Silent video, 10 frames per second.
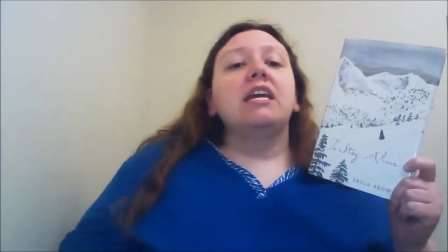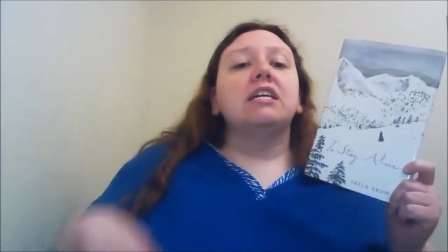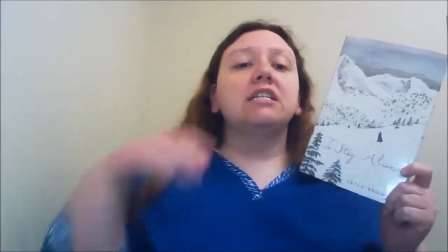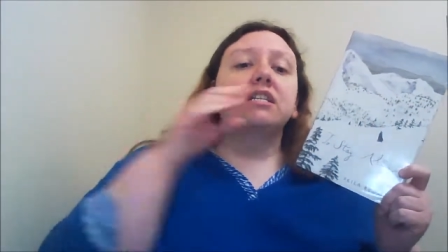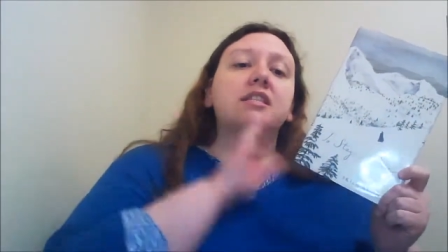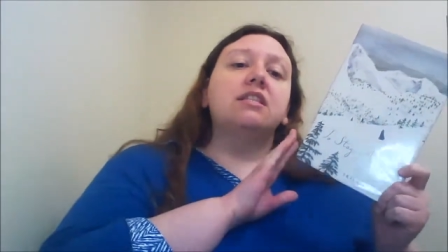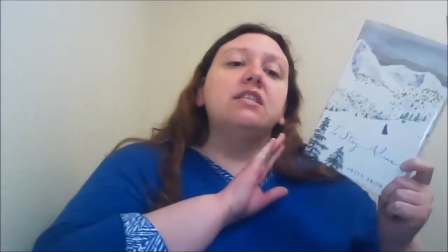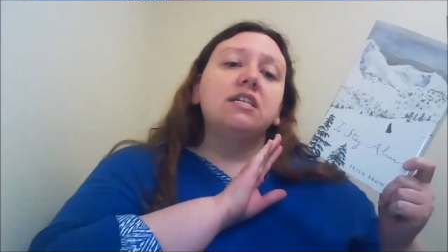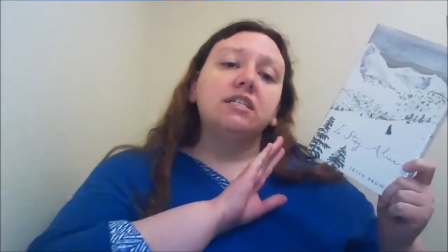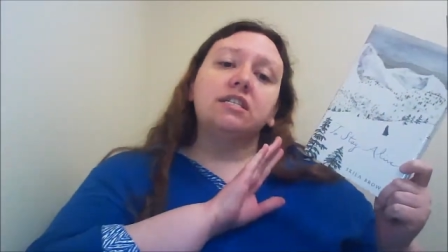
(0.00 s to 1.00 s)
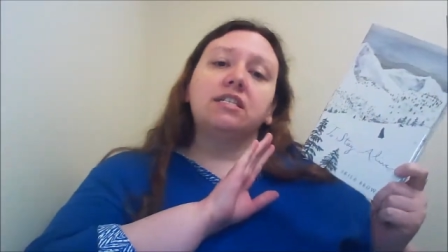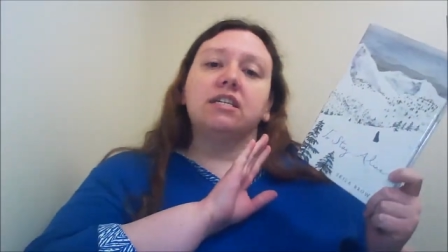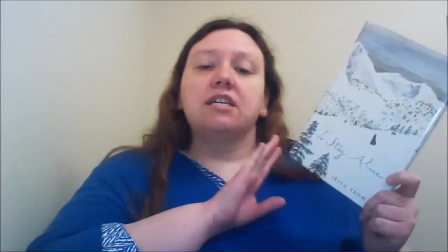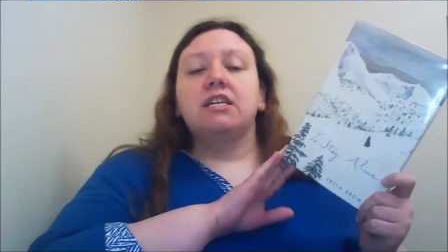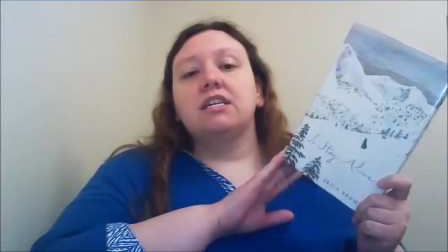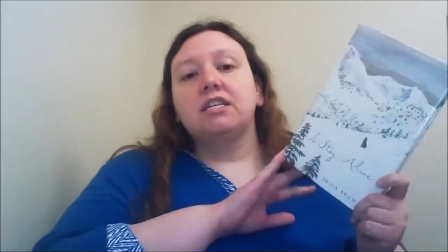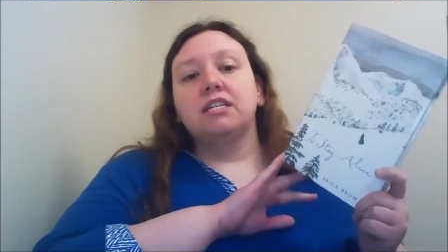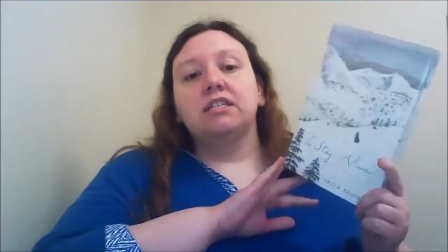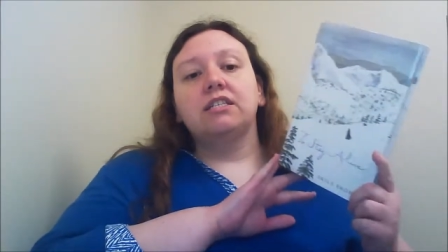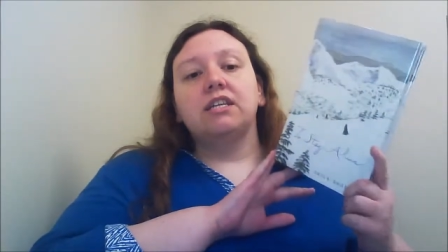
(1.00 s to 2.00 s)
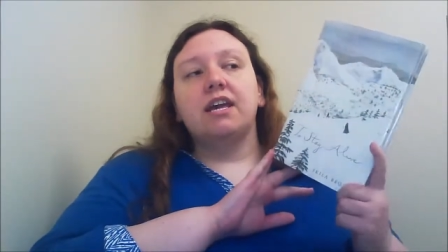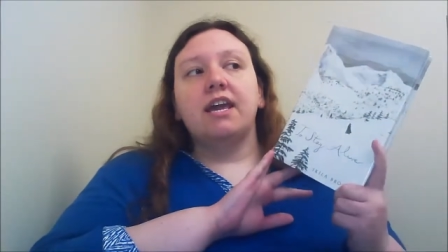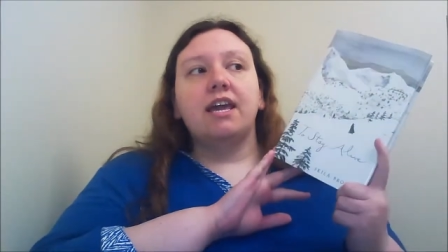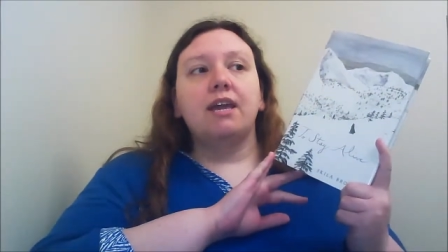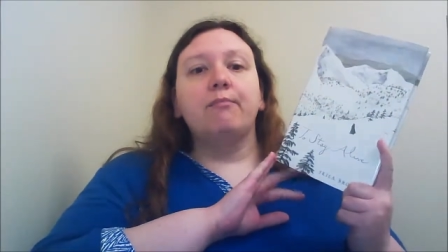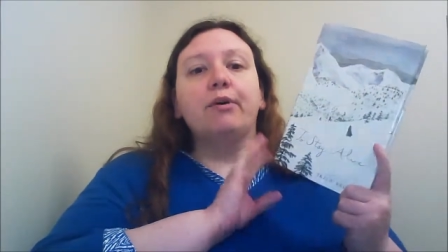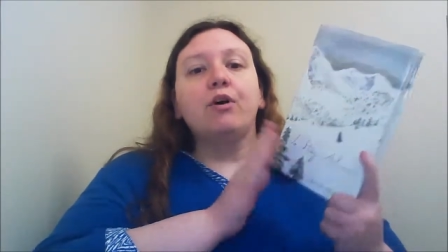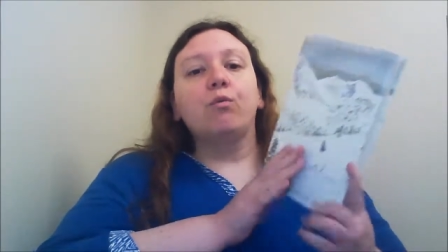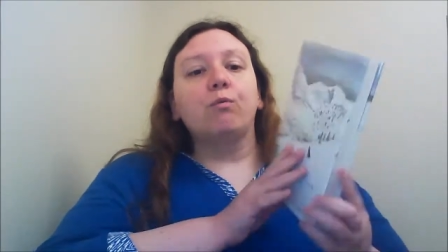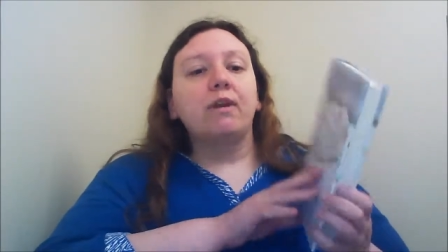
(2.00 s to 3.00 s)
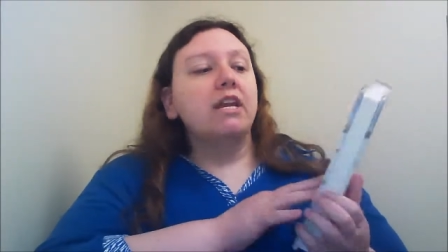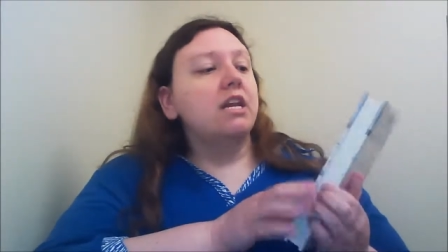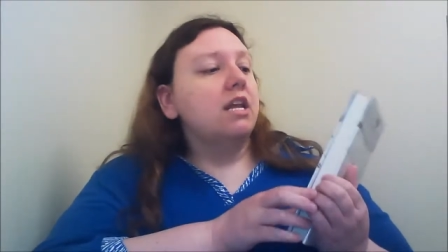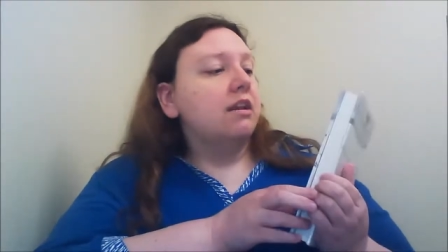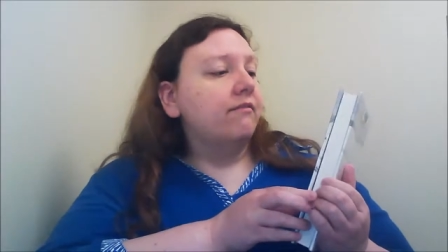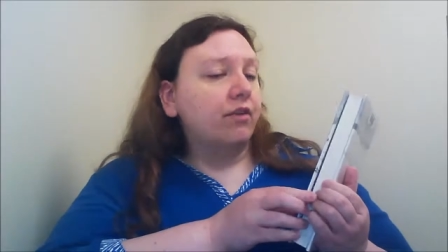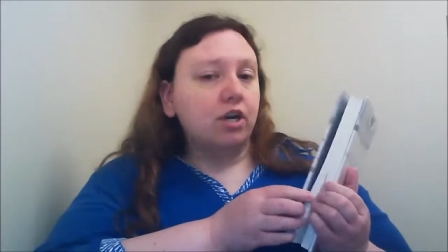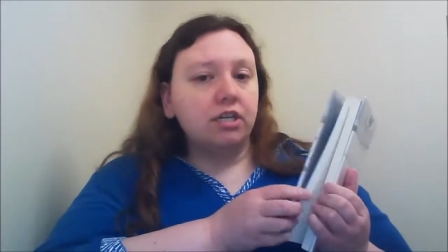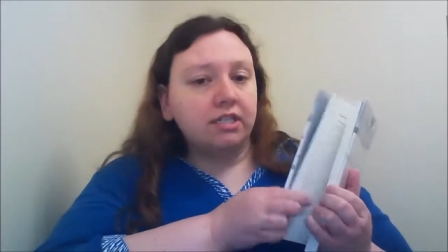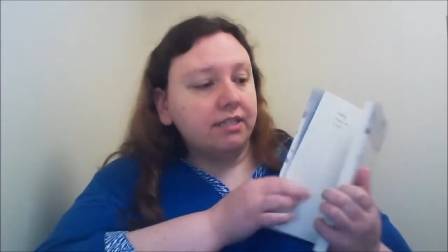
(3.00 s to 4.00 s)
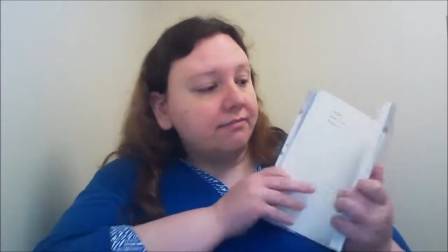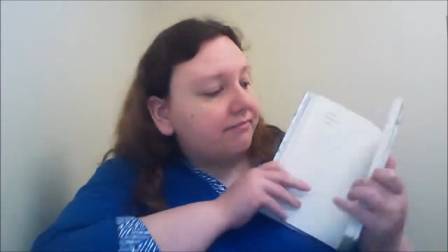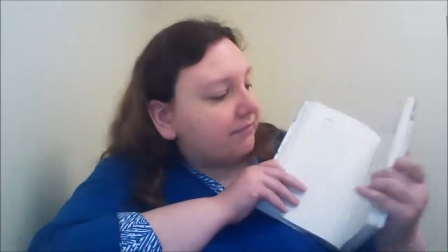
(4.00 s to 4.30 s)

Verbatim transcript: And this is a book written in verse.